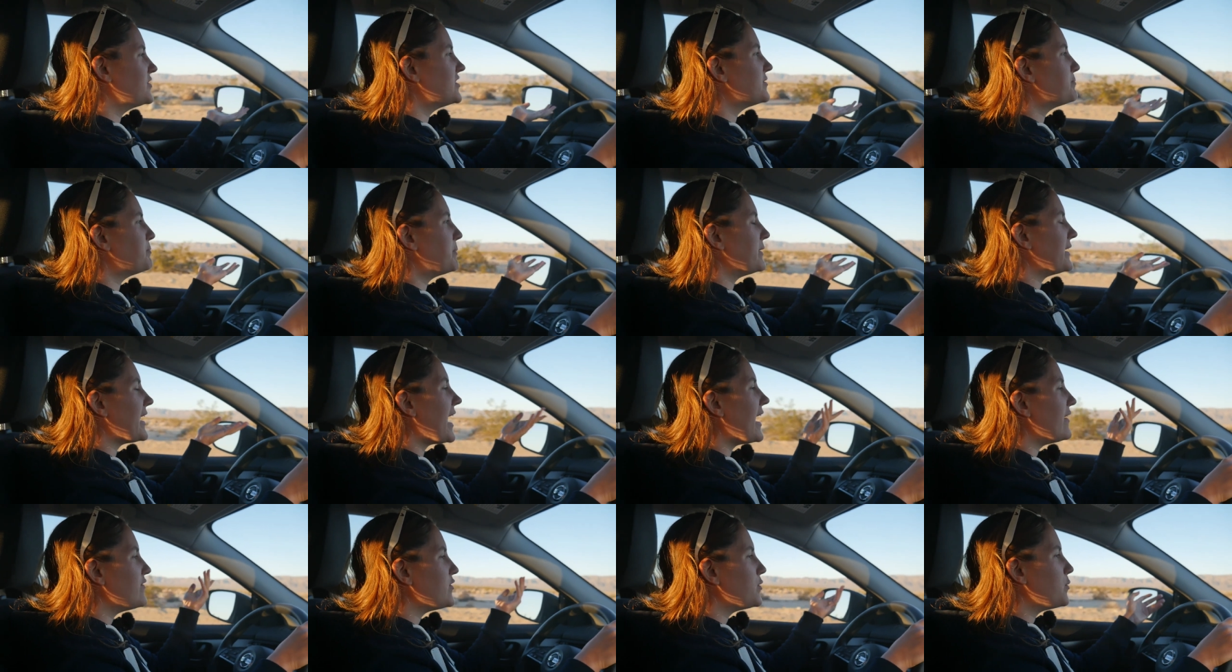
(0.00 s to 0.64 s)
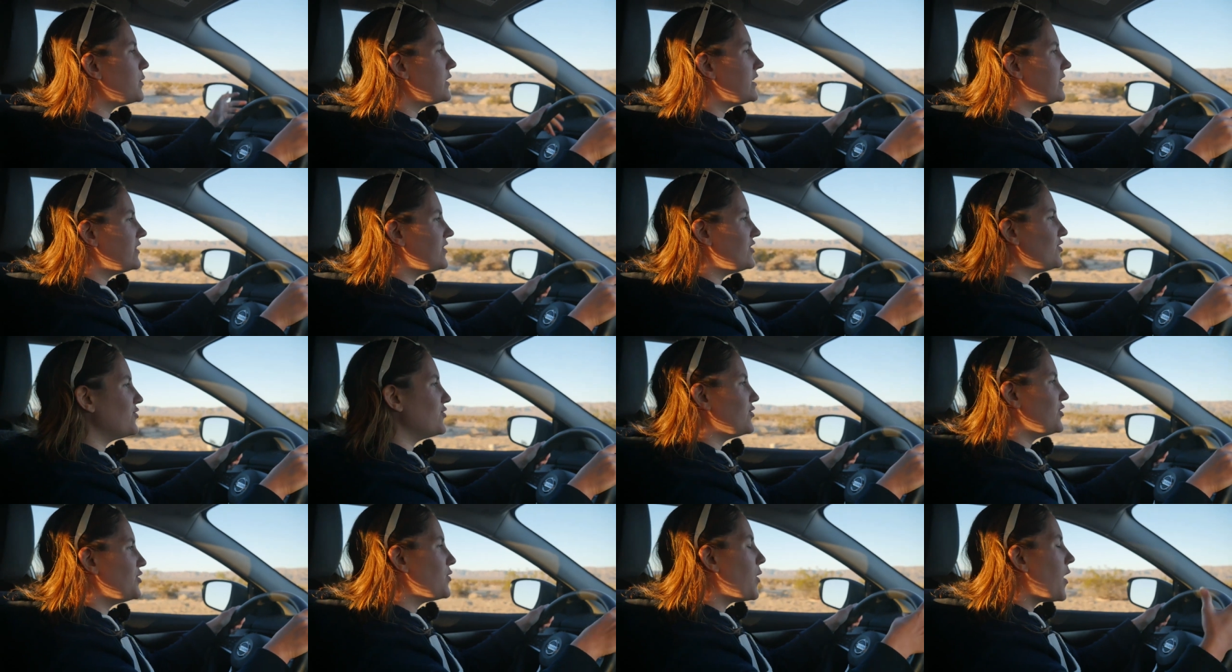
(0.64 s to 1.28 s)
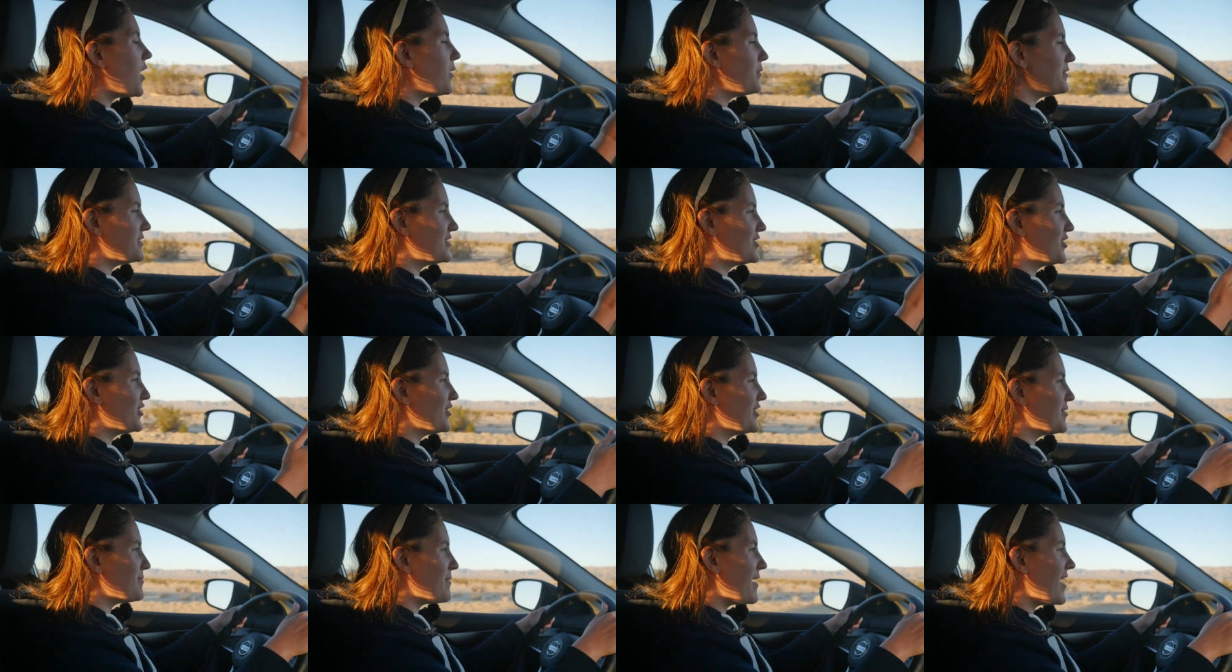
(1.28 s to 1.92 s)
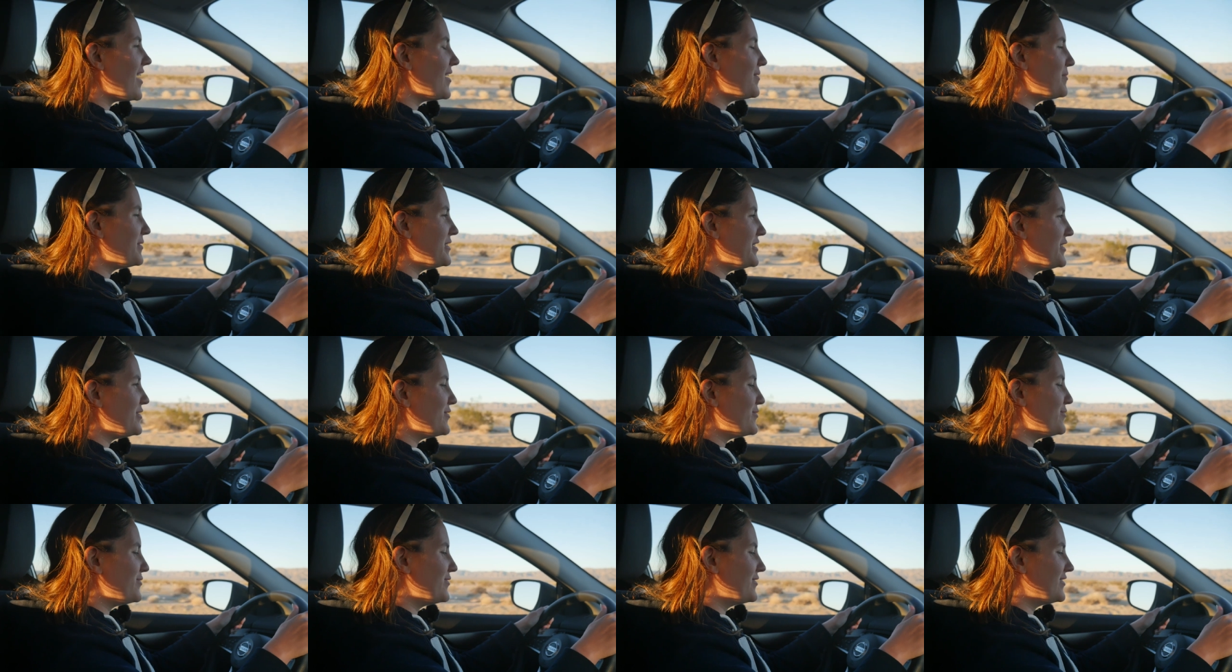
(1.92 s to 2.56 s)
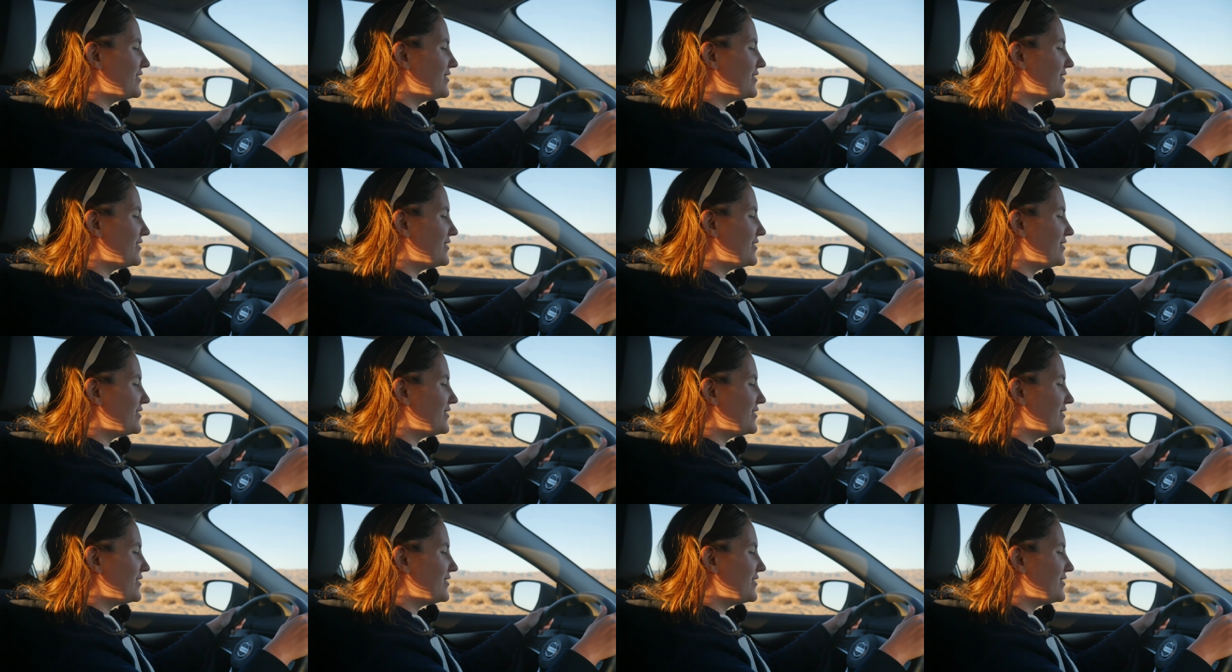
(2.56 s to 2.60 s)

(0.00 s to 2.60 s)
but everyone in the you always turn them on when you